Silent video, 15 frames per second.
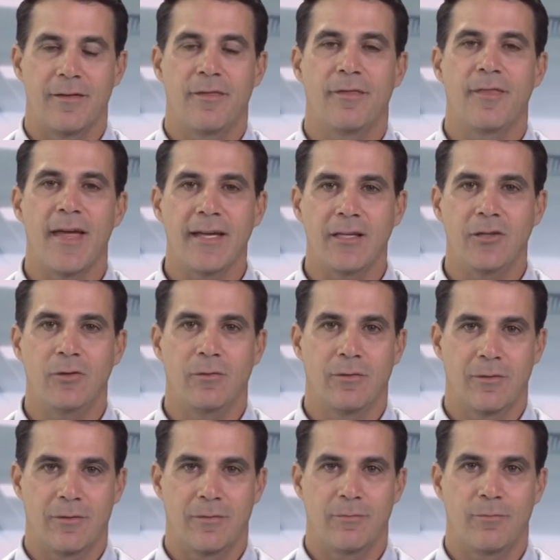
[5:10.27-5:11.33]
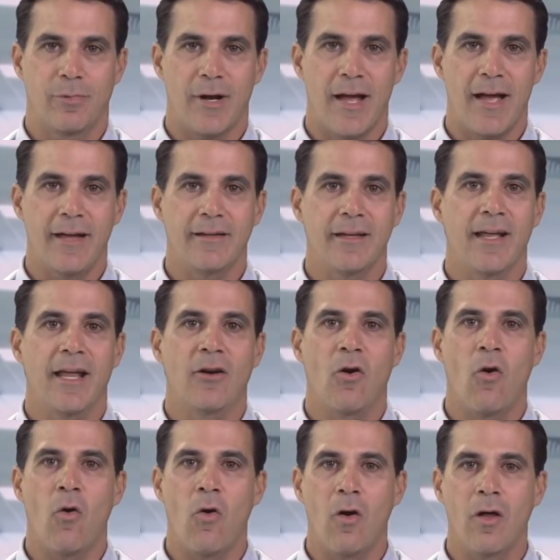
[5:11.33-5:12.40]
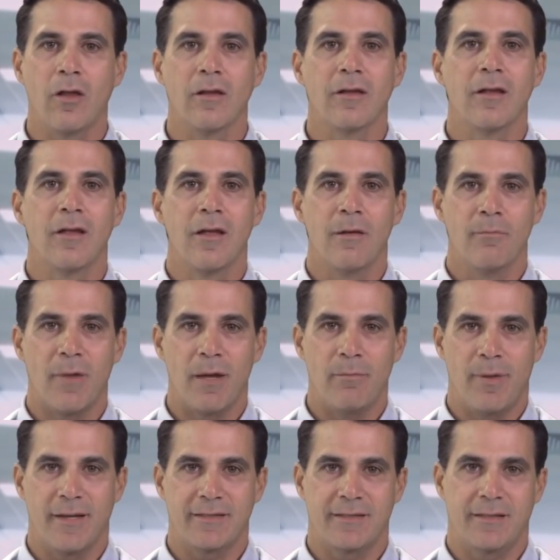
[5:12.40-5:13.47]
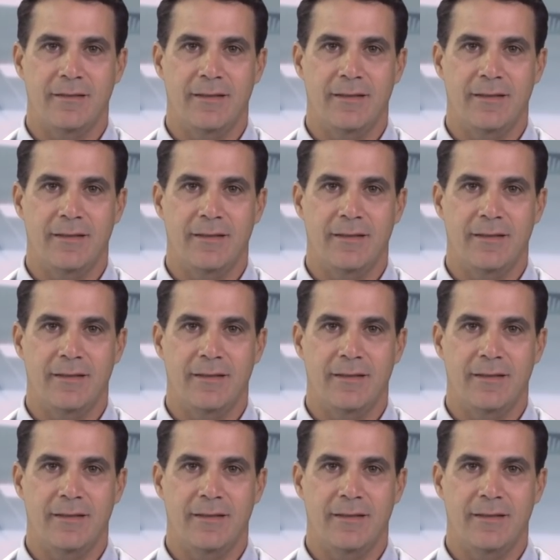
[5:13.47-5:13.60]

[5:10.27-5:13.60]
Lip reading: Thank you, Brad, and all my best to